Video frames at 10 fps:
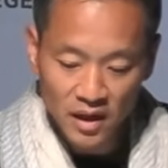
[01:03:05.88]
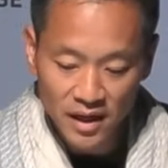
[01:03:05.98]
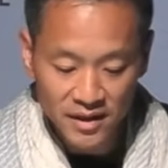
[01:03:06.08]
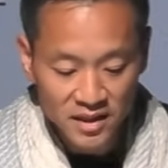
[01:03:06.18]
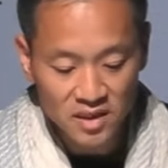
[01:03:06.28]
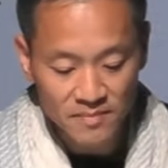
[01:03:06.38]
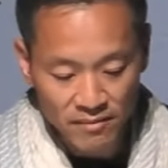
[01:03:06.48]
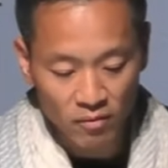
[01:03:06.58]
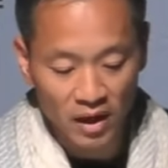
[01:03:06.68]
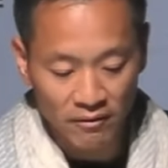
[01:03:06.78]
And this is maybe
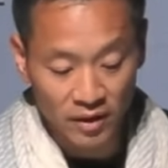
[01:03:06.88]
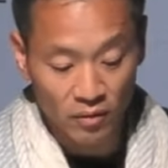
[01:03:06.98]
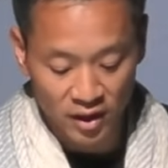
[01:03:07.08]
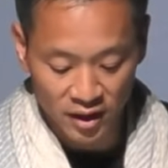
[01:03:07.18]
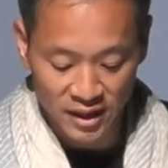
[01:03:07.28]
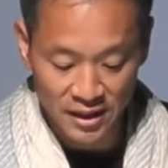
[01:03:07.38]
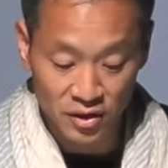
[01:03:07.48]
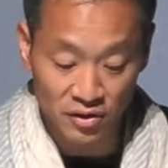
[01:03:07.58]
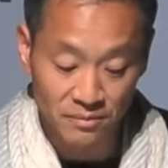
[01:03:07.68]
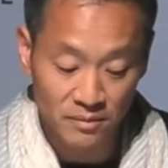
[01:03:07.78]
where I really wanted to get
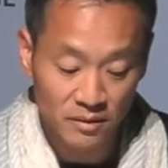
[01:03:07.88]
to.